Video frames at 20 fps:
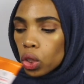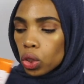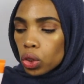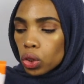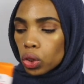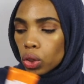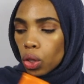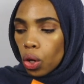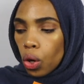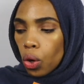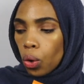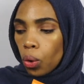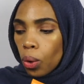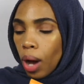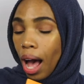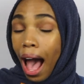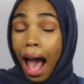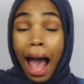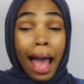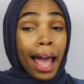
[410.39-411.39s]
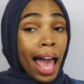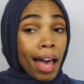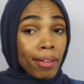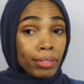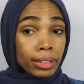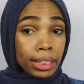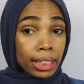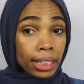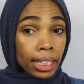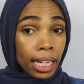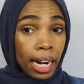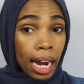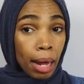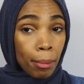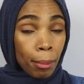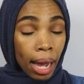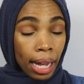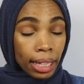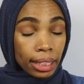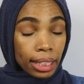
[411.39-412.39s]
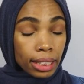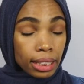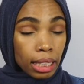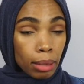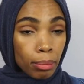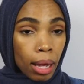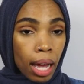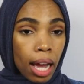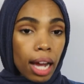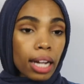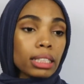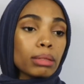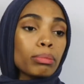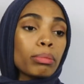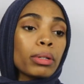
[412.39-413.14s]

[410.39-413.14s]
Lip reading: So I haven't seen it at my TJ Maxx,